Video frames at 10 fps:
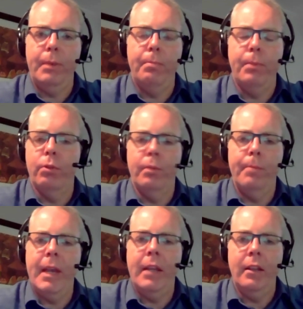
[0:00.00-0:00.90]
people
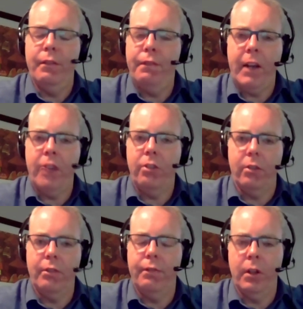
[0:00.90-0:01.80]
remain
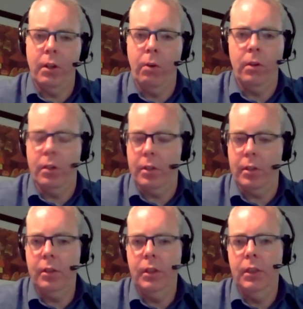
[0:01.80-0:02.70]
infectious for
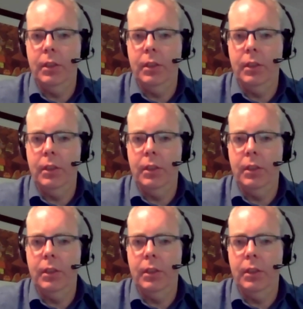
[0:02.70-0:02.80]
longer